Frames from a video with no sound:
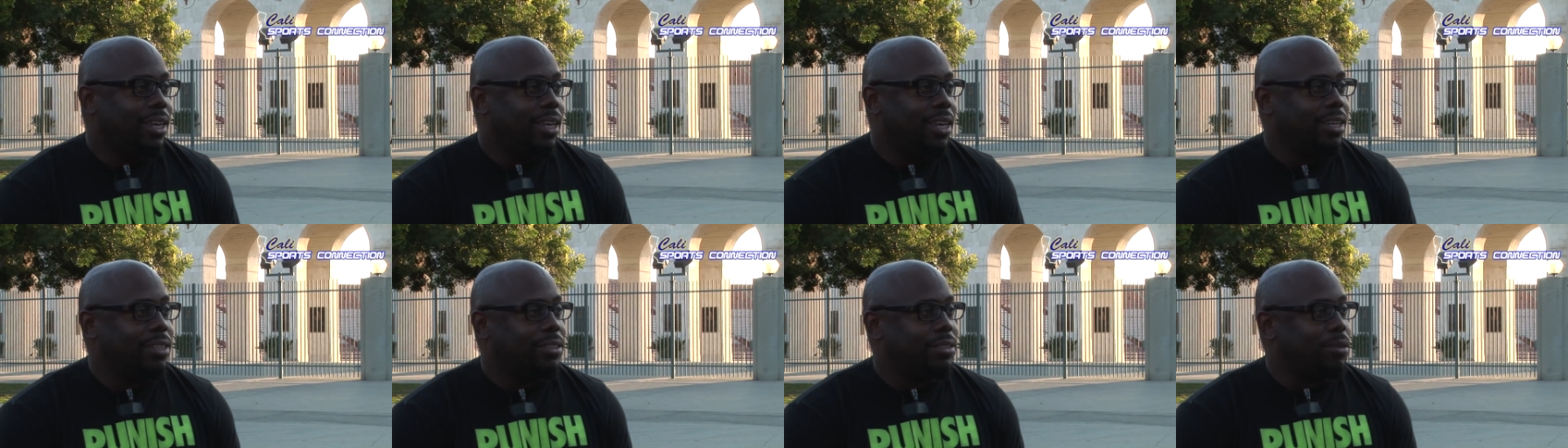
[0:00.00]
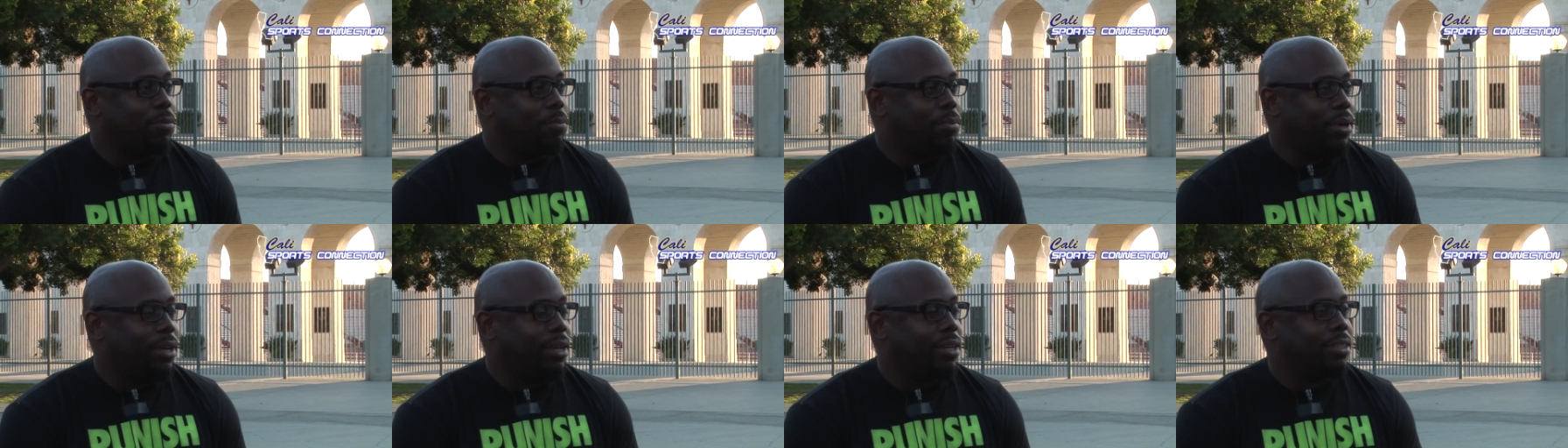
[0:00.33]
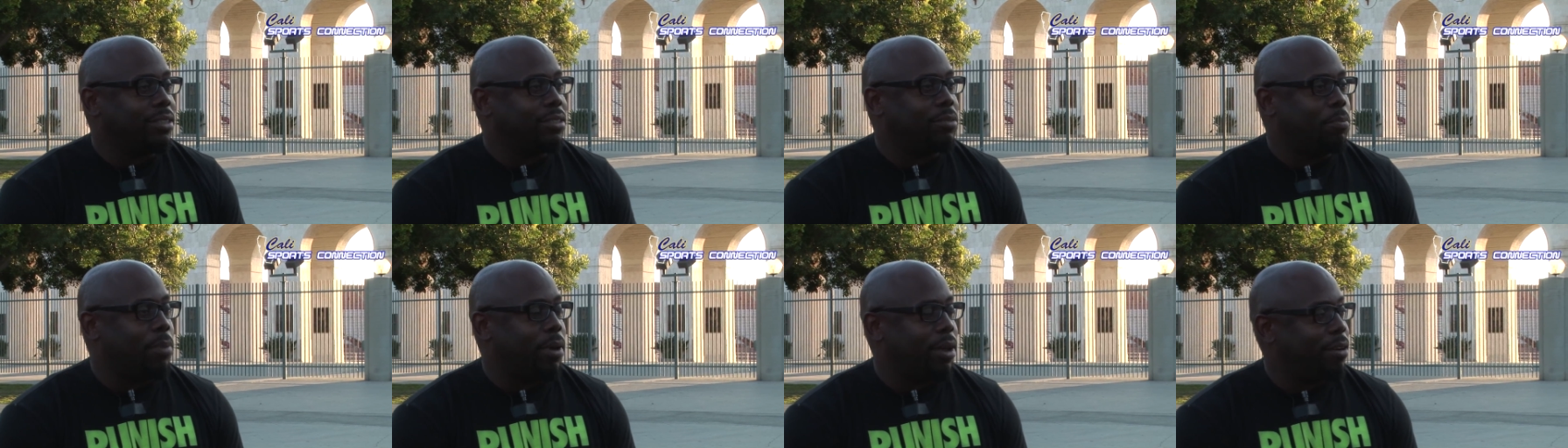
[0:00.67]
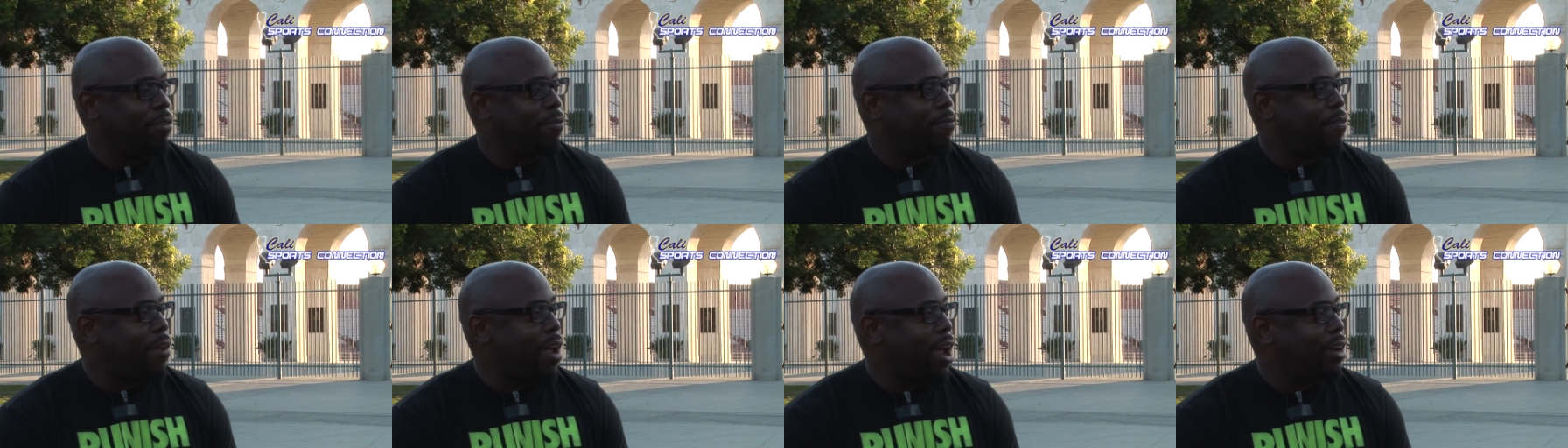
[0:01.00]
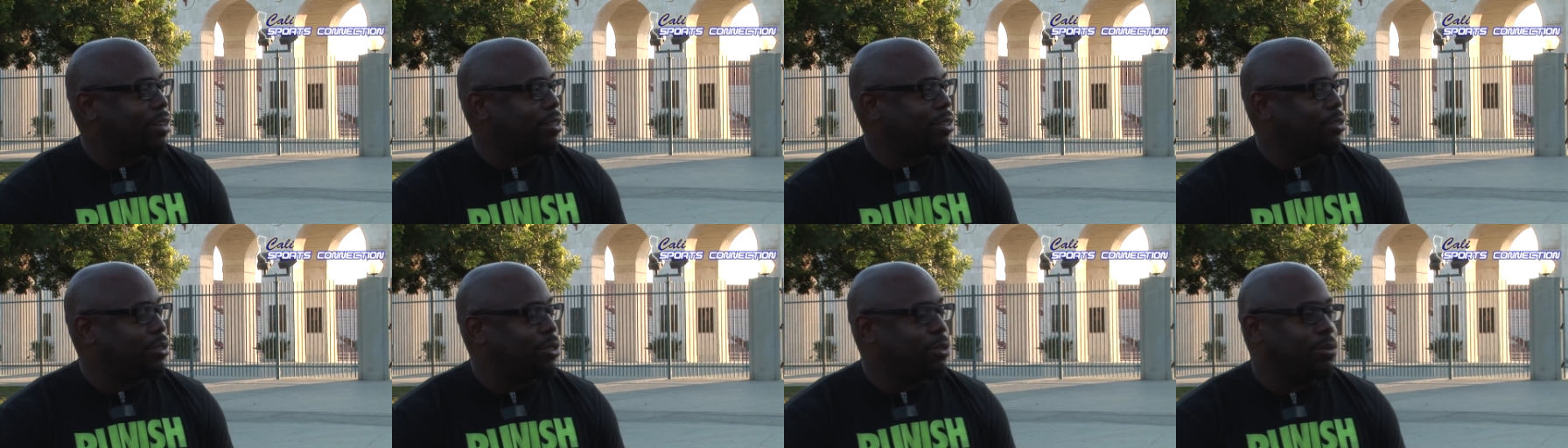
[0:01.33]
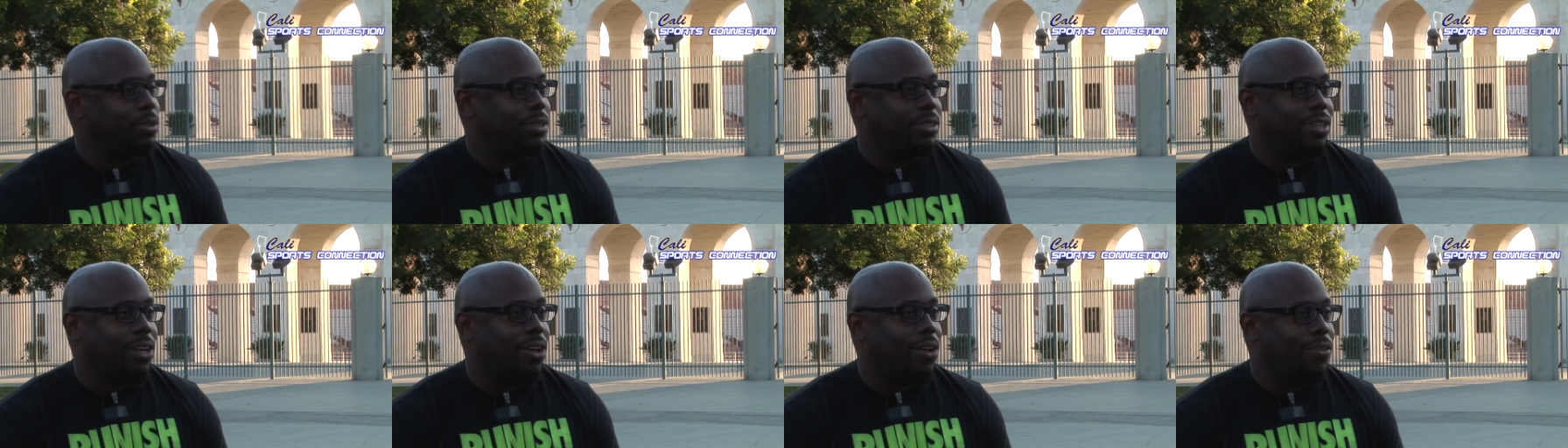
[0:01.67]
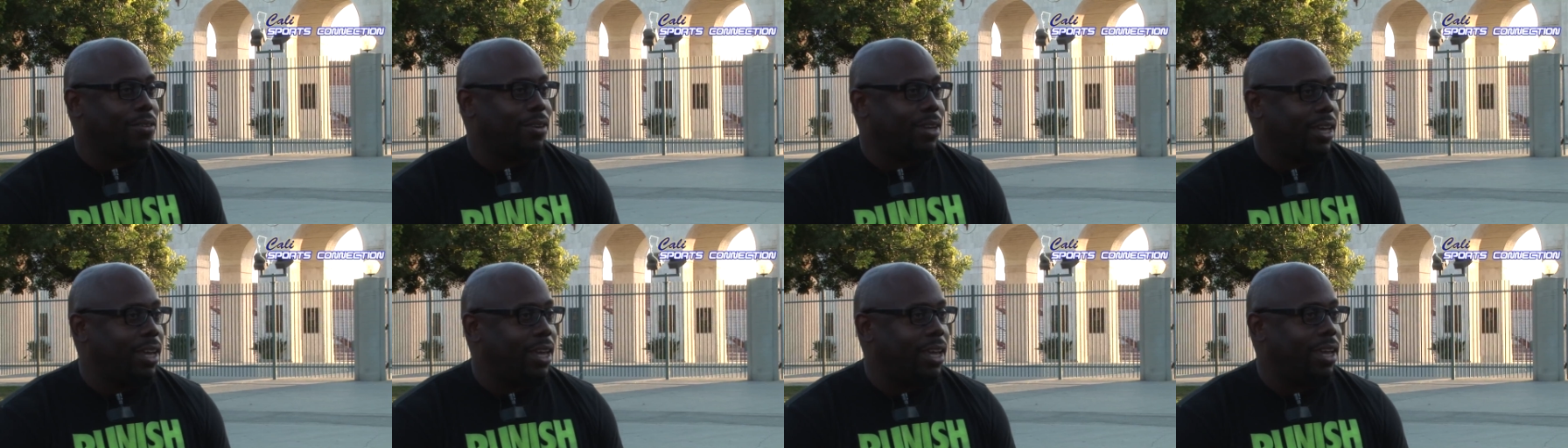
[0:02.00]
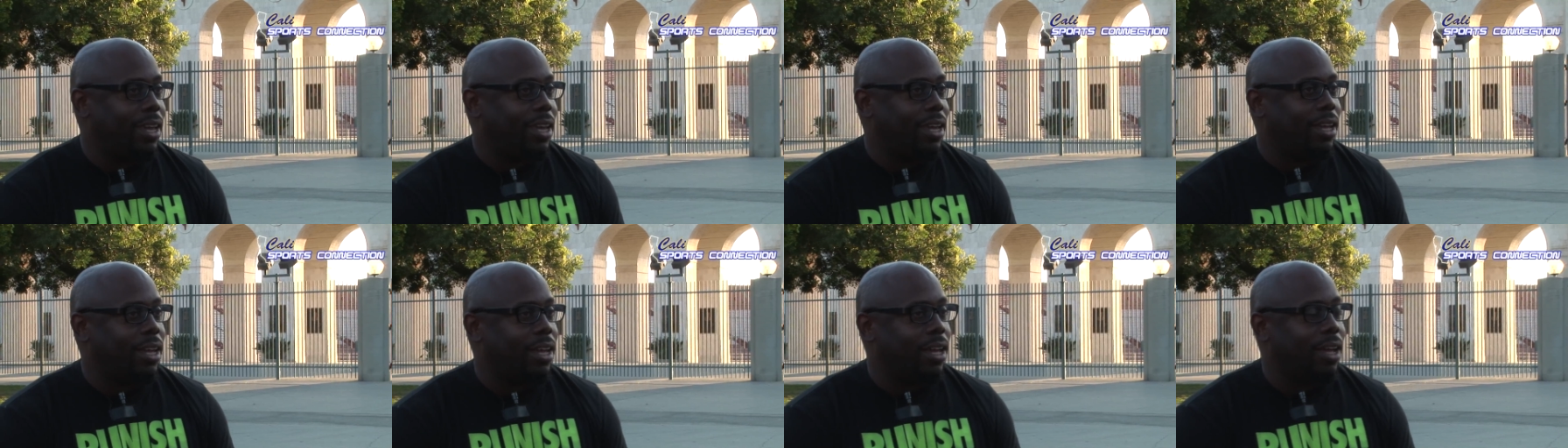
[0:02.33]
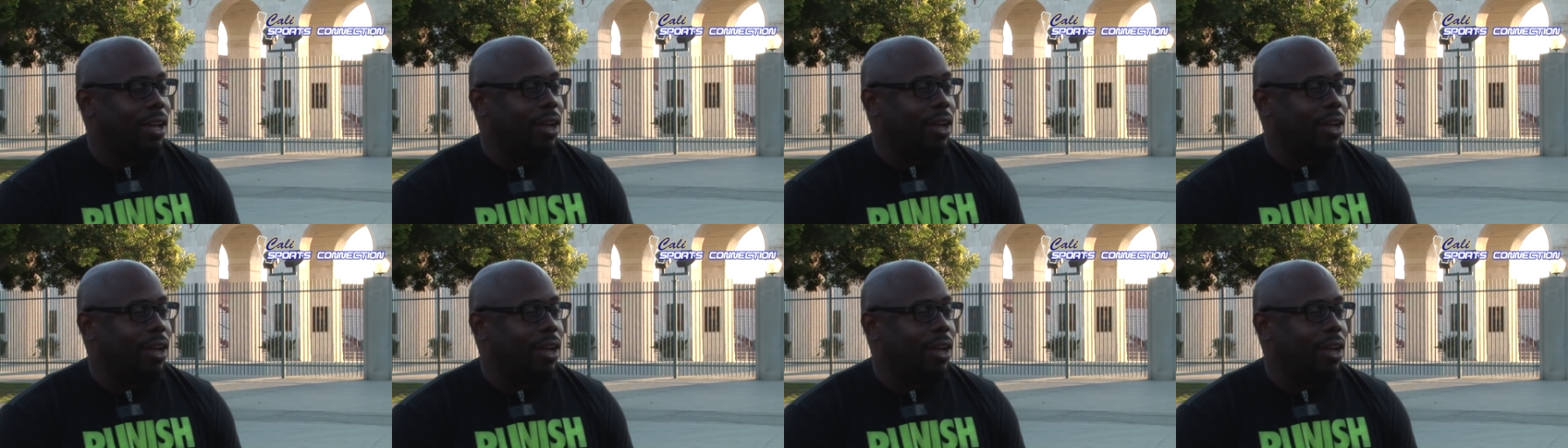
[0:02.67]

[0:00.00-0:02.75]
he's the biggest benefactor to his own league.